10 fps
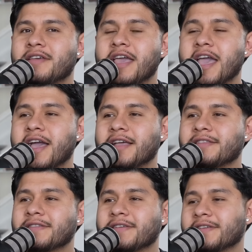
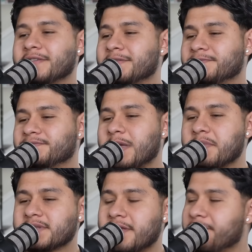And I'm
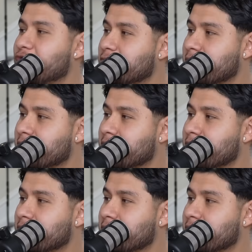excited for you.